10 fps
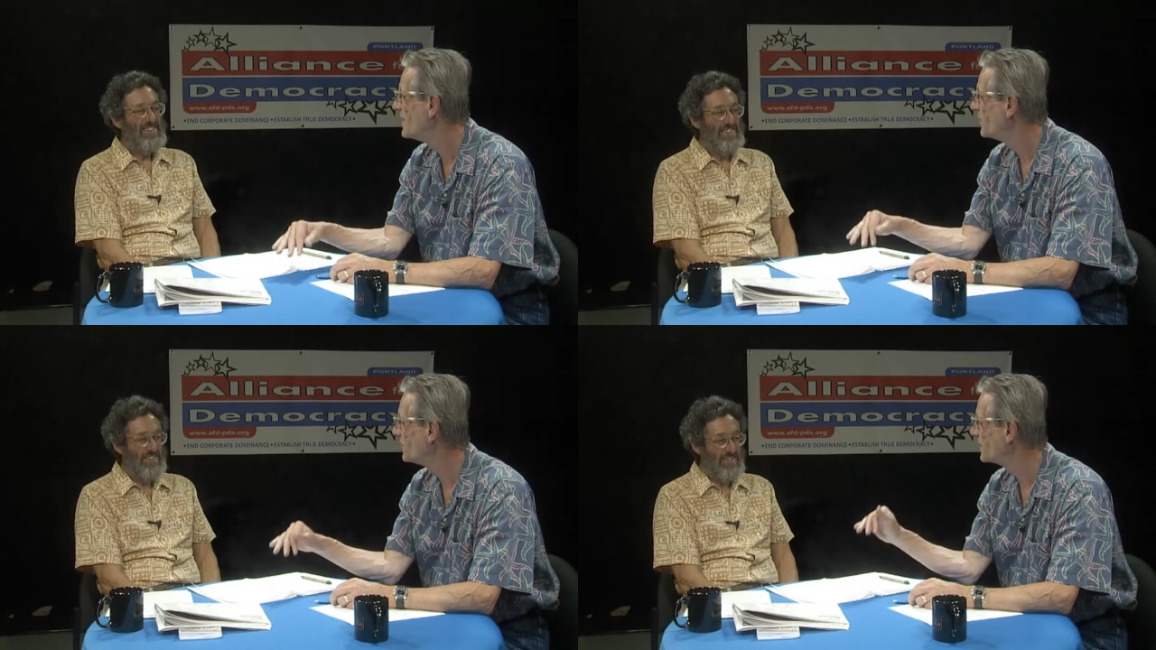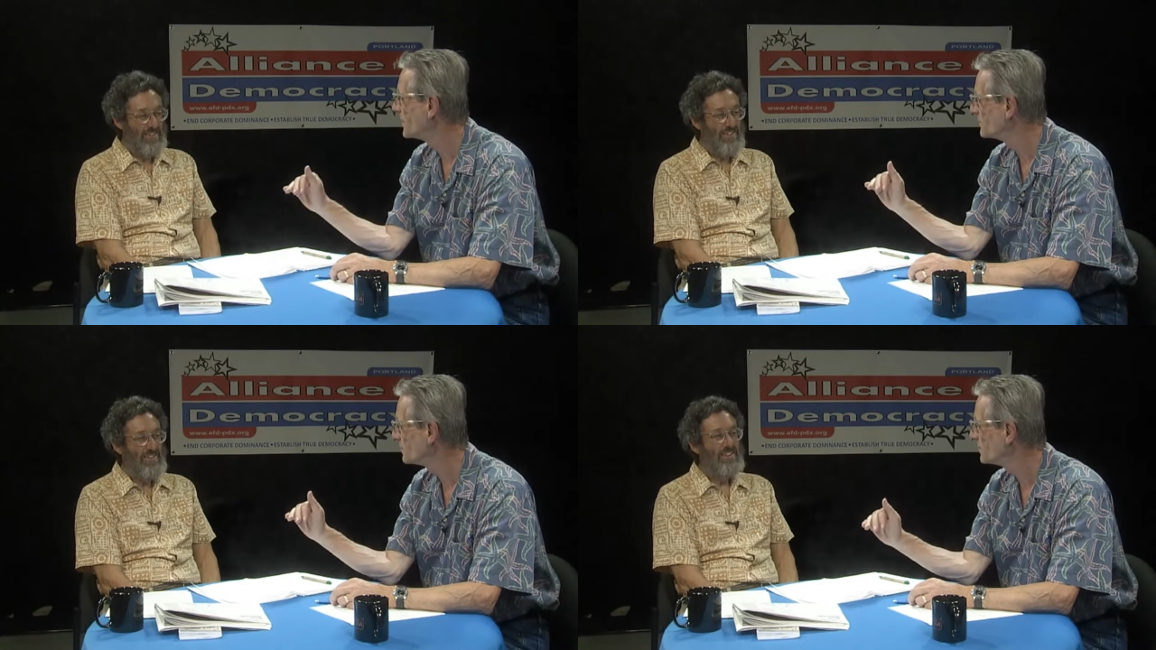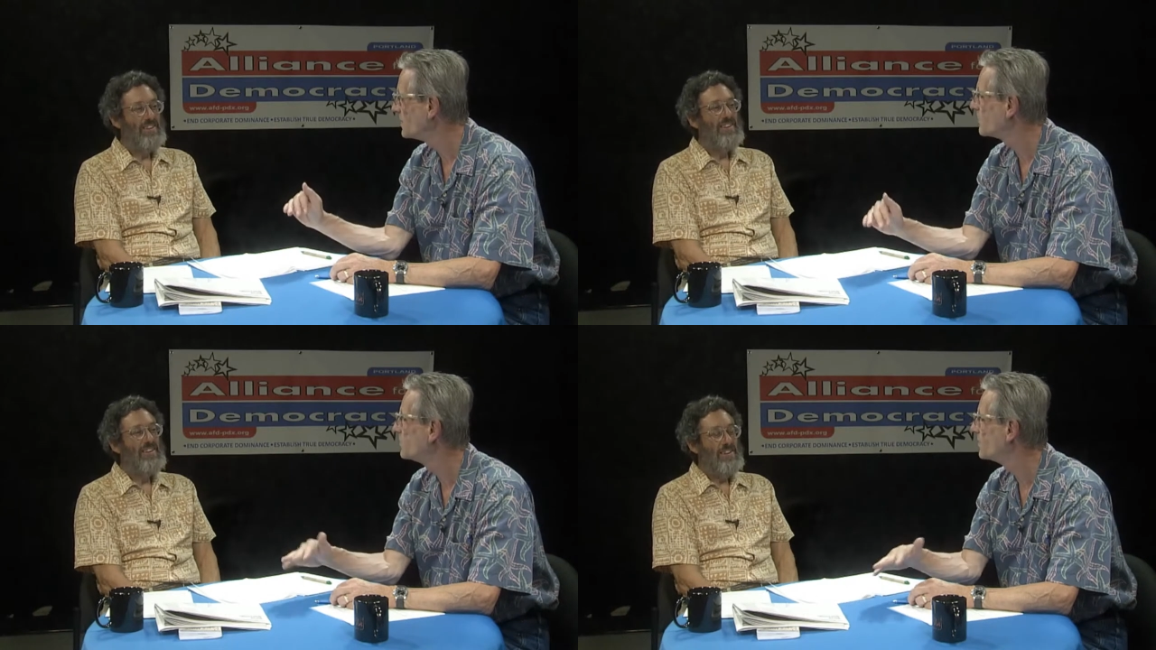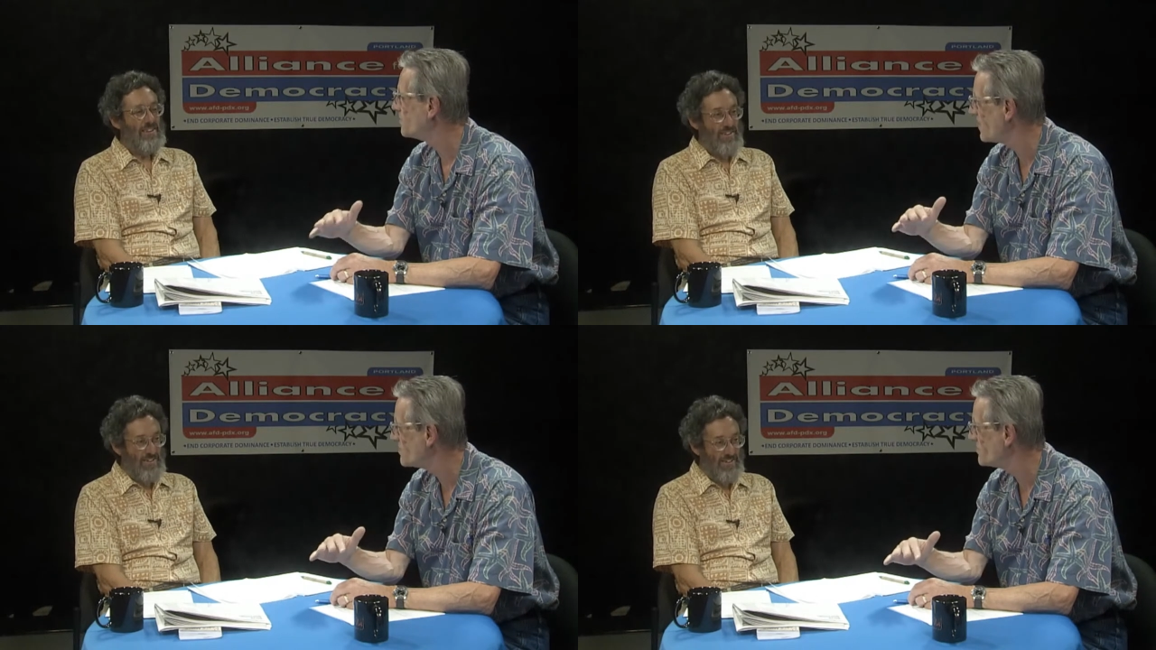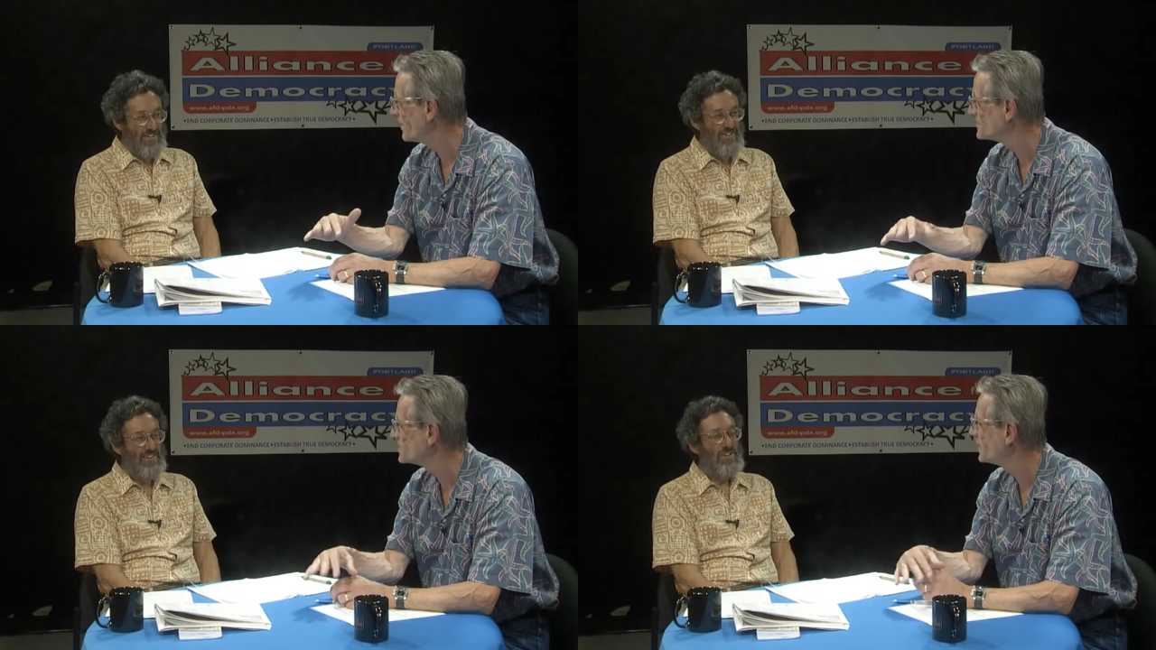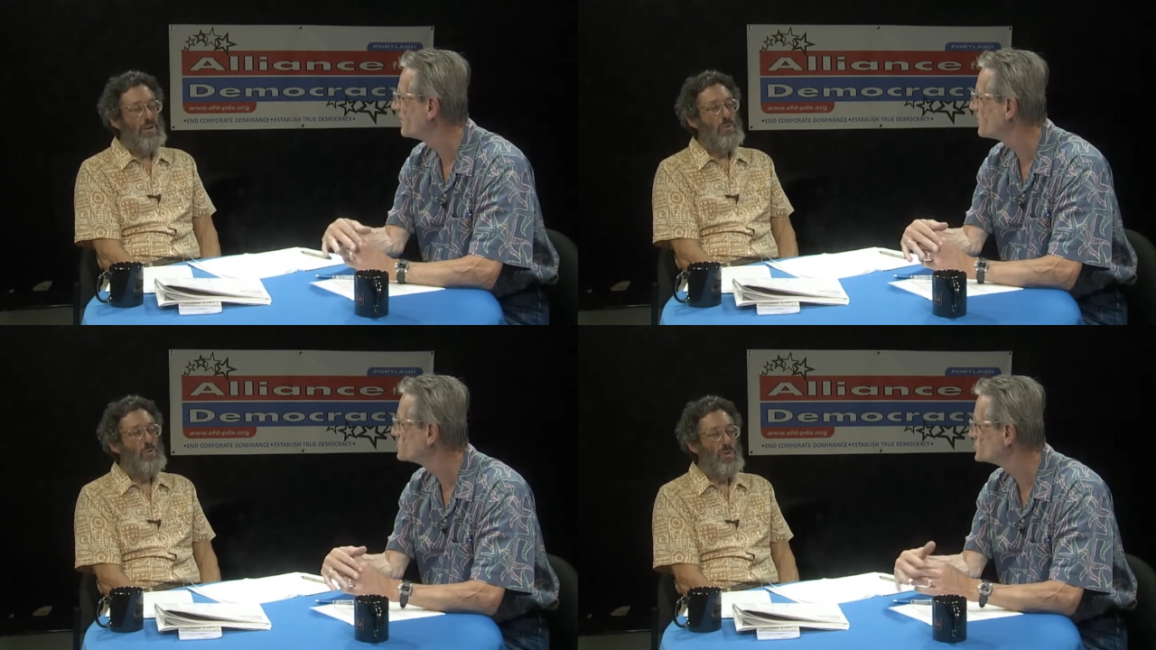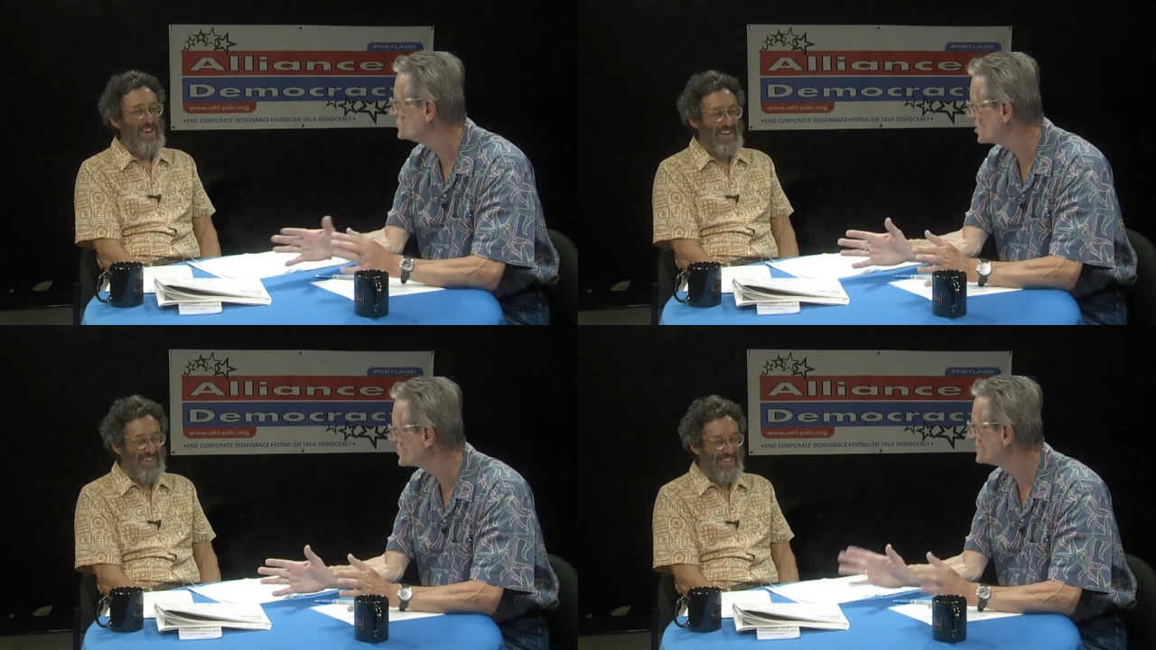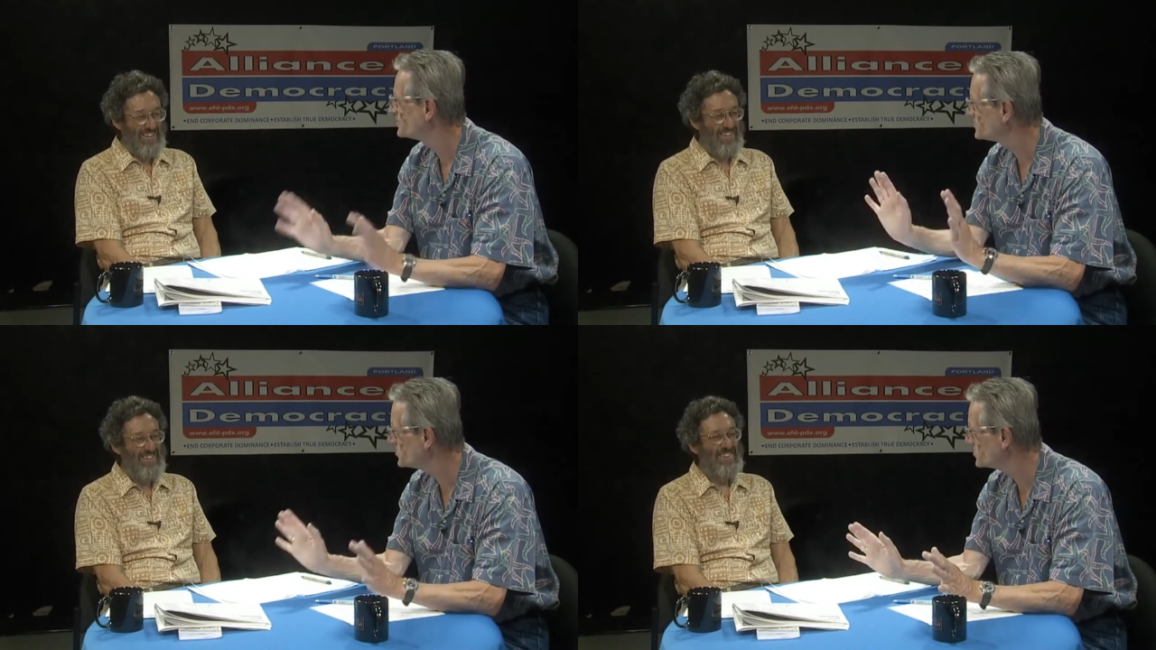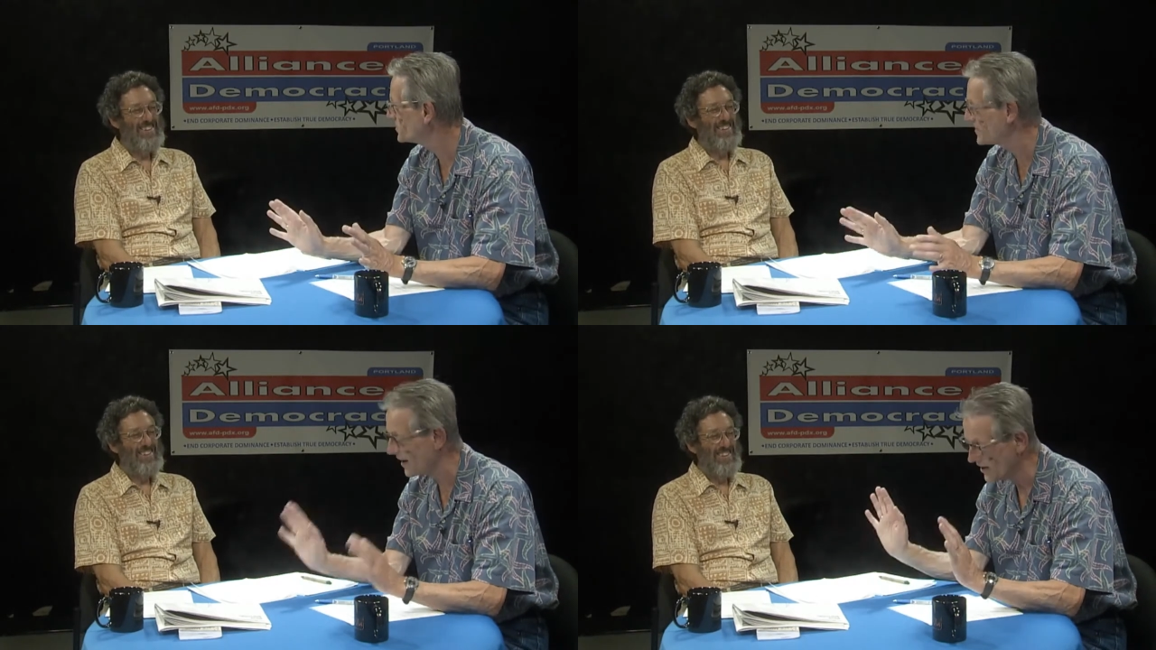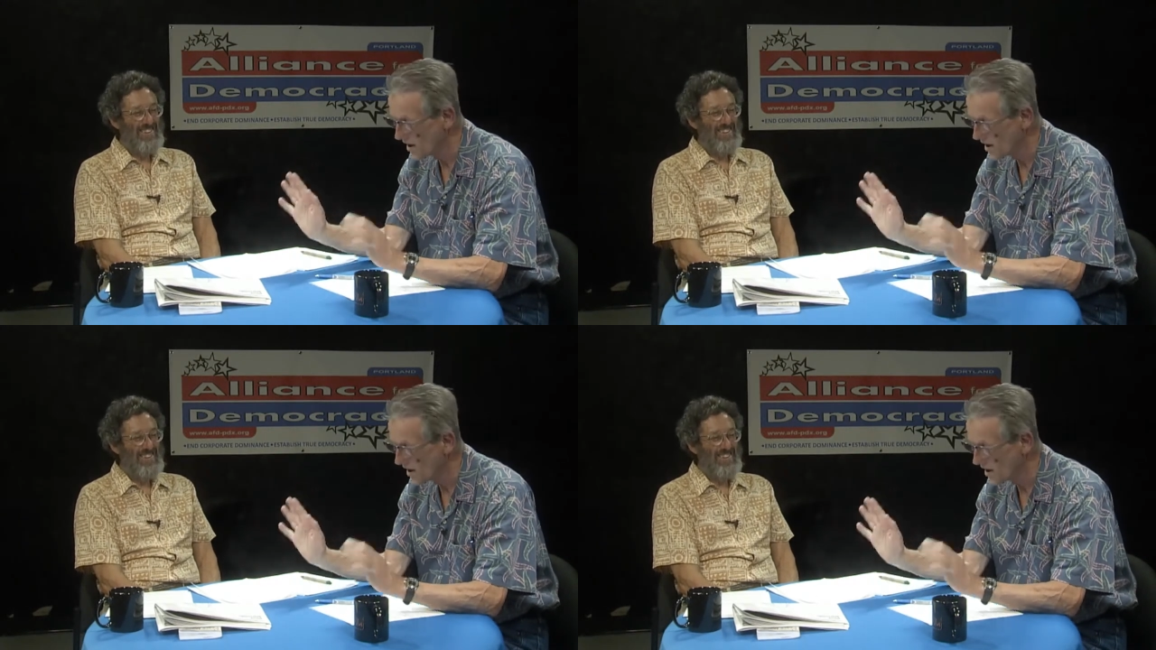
Speaker 1: will get loaded up with amendments. They have absolutely right. nothing to do with that.